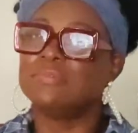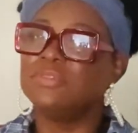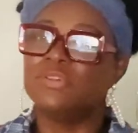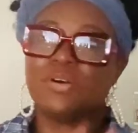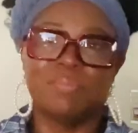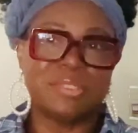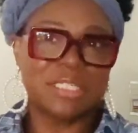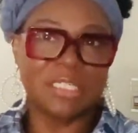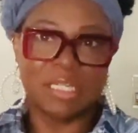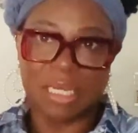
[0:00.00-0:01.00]
you know, I'm
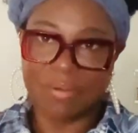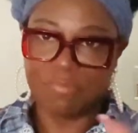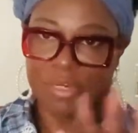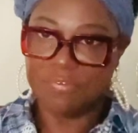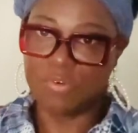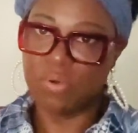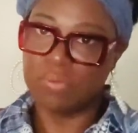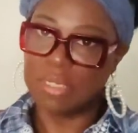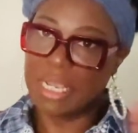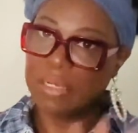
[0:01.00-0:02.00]
still not ready for a
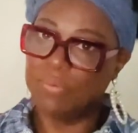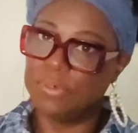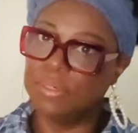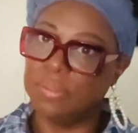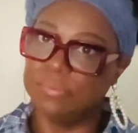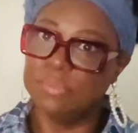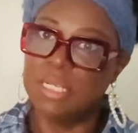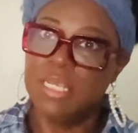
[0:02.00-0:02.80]
whole lot going on.